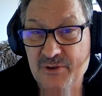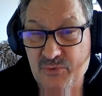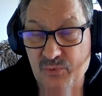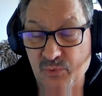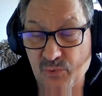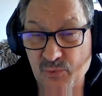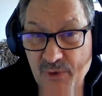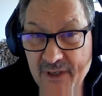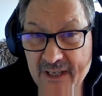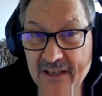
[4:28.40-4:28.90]

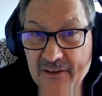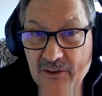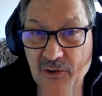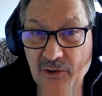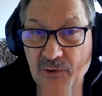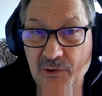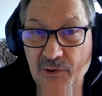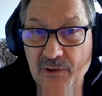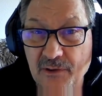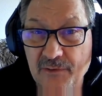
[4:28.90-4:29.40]

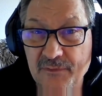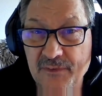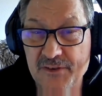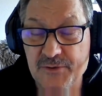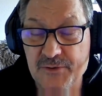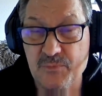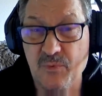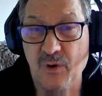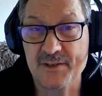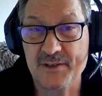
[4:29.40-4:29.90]
real.
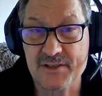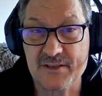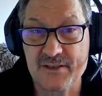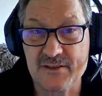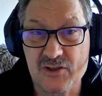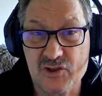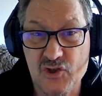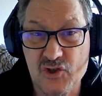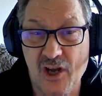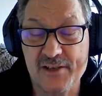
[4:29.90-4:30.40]
This wasn't
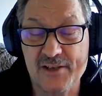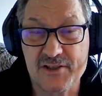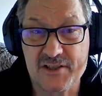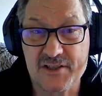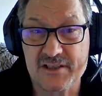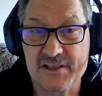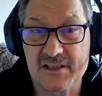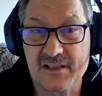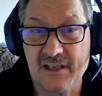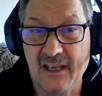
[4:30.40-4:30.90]

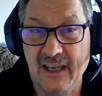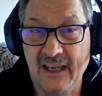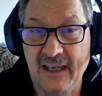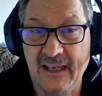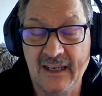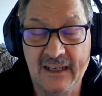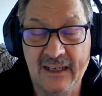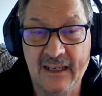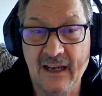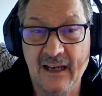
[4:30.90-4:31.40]
just
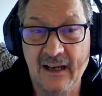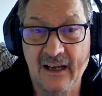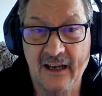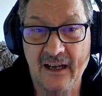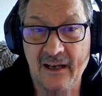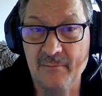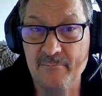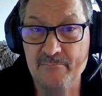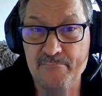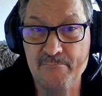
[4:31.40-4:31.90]

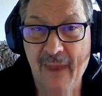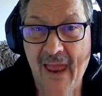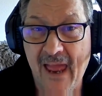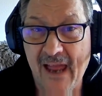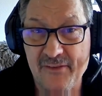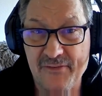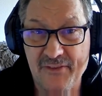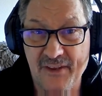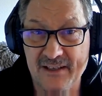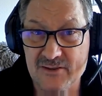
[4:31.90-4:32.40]
a
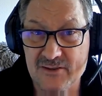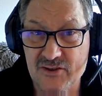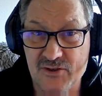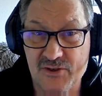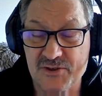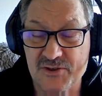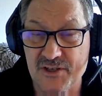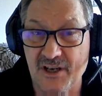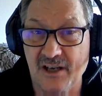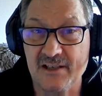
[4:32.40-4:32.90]
math
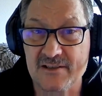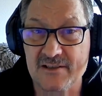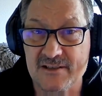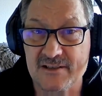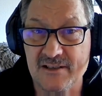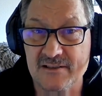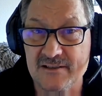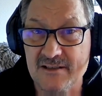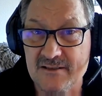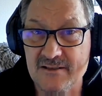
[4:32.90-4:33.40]
exercise.
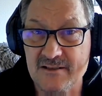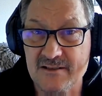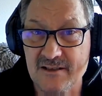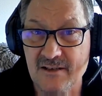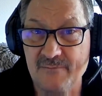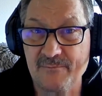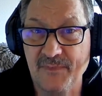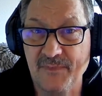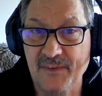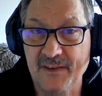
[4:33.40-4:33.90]
This is
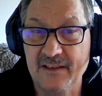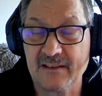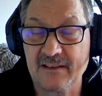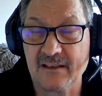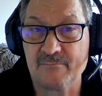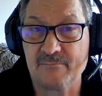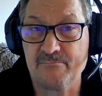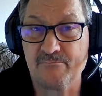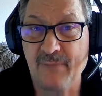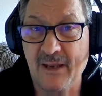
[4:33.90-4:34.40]
something
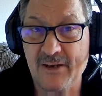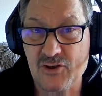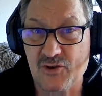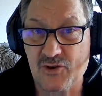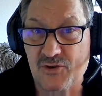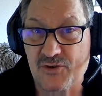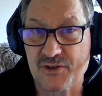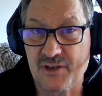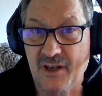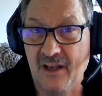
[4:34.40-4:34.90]
that
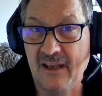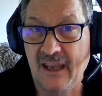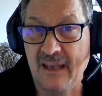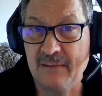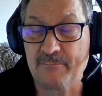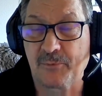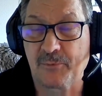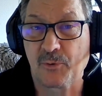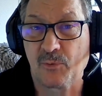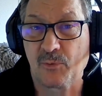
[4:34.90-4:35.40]
measured a
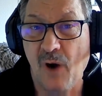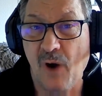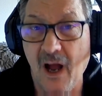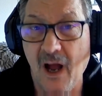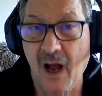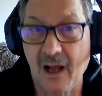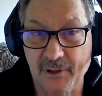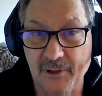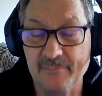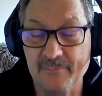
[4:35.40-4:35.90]

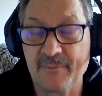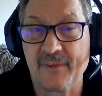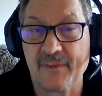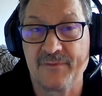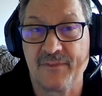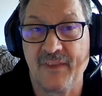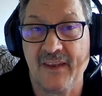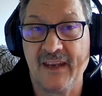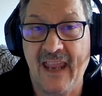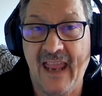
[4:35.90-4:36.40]
problem that
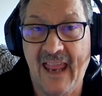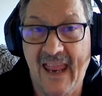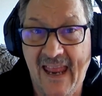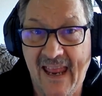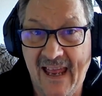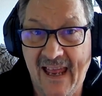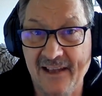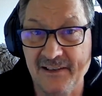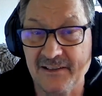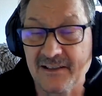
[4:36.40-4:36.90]
they
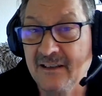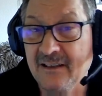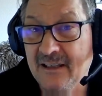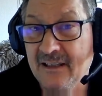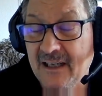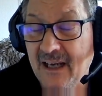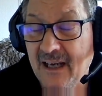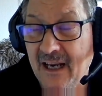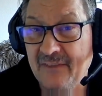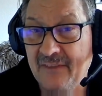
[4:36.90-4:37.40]
had,
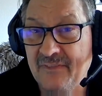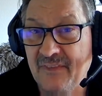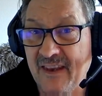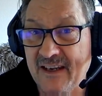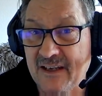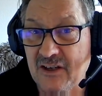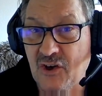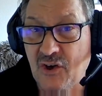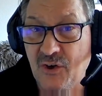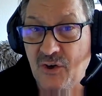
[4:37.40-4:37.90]
and
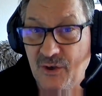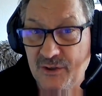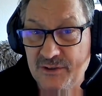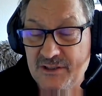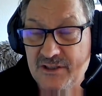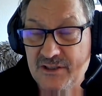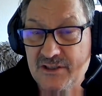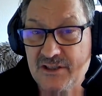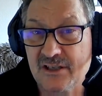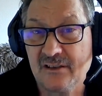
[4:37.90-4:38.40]
they
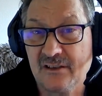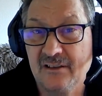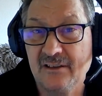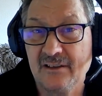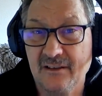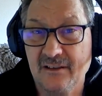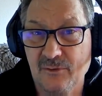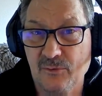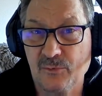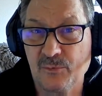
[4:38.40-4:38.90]
couldn't
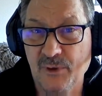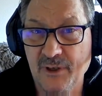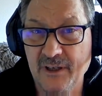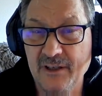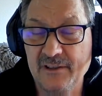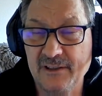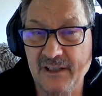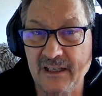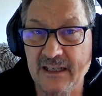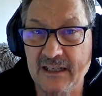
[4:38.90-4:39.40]

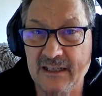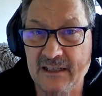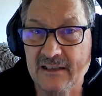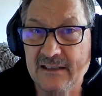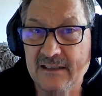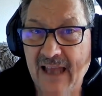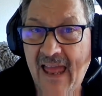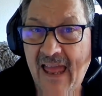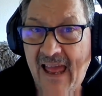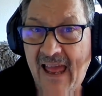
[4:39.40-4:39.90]
really
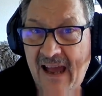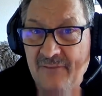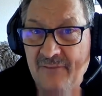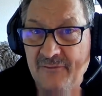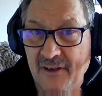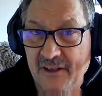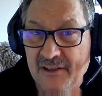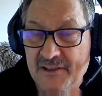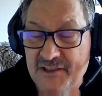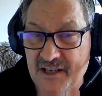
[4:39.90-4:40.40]
have
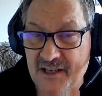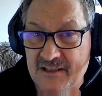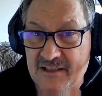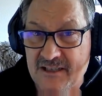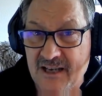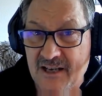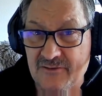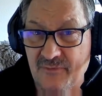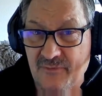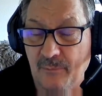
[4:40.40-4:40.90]
a
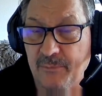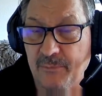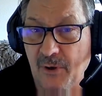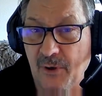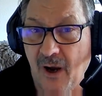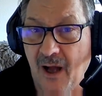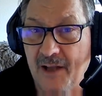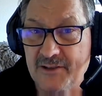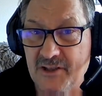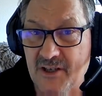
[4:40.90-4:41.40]
successful
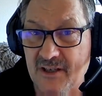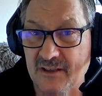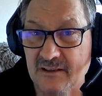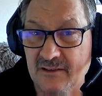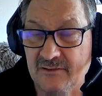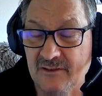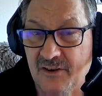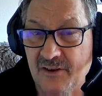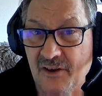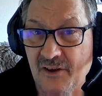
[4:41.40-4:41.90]
project
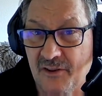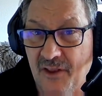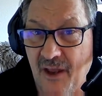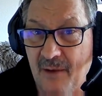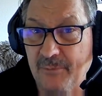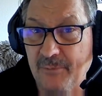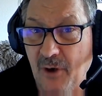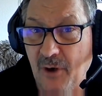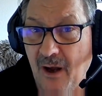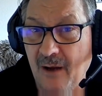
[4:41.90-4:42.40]
until
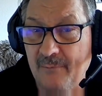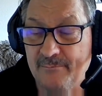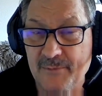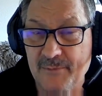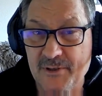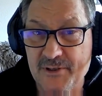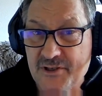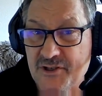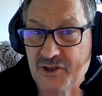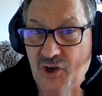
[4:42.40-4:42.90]
that problem
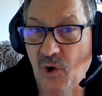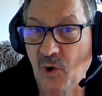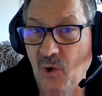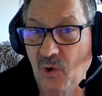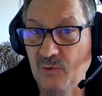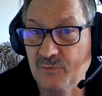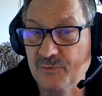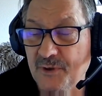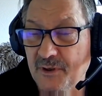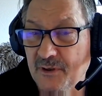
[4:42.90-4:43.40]
is
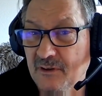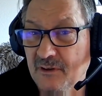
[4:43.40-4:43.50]
solved.